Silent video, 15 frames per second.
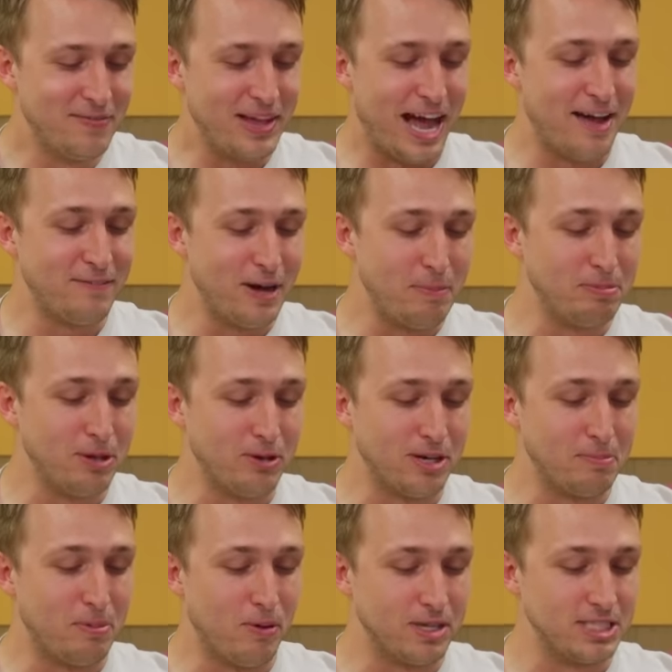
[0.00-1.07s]
I've uploaded
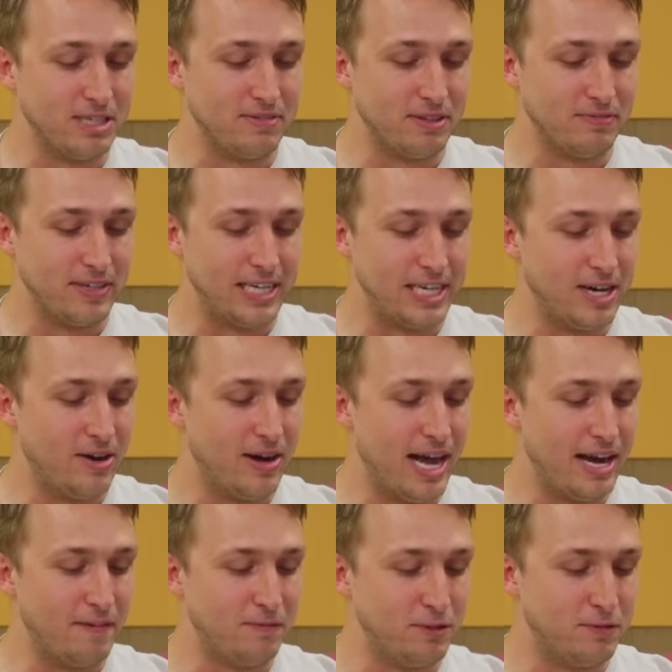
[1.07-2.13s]
a portion of the video
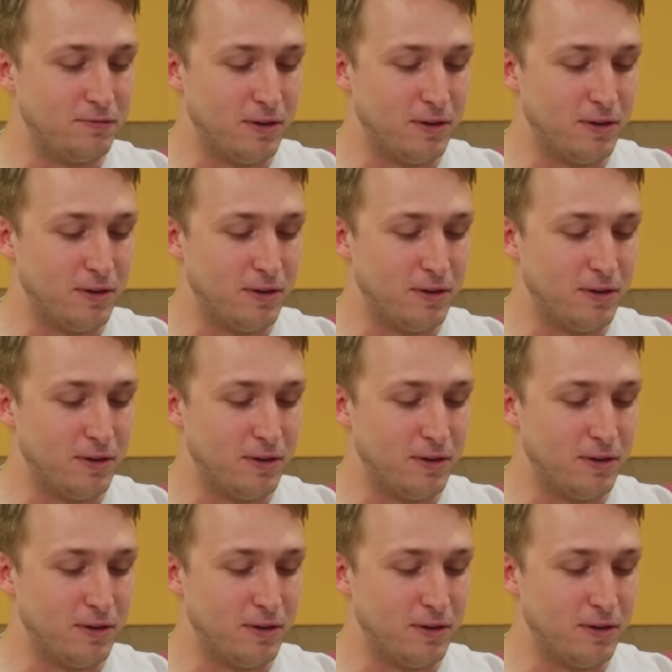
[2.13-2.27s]
and a few